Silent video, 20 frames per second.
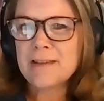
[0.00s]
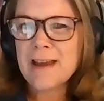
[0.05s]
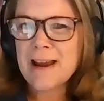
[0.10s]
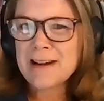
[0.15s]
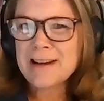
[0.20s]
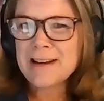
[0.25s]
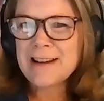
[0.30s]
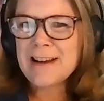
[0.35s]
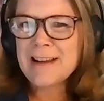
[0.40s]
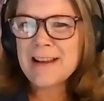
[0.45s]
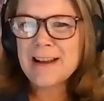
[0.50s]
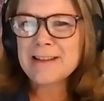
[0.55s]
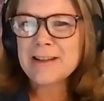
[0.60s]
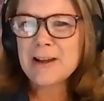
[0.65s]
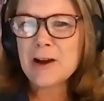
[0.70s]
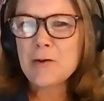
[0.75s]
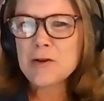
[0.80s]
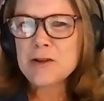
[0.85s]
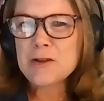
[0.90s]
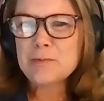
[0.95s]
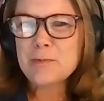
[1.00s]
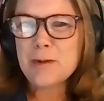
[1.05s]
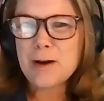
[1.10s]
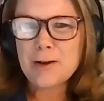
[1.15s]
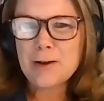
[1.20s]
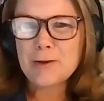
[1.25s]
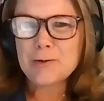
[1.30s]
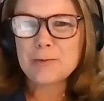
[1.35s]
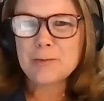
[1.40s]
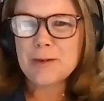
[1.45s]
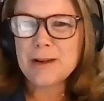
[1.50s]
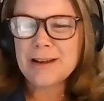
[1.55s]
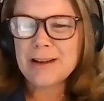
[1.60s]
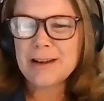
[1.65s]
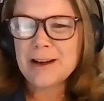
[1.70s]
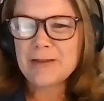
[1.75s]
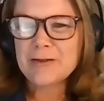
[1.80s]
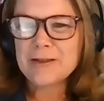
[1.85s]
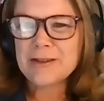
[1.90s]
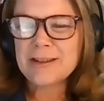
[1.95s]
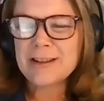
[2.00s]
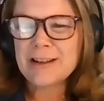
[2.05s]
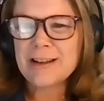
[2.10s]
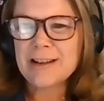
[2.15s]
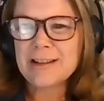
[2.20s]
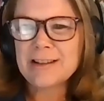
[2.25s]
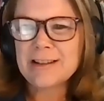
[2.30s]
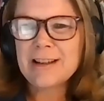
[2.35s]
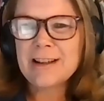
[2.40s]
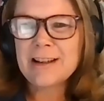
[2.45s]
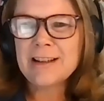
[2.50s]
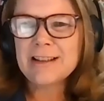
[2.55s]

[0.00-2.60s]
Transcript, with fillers: And that's always bothered me ever since.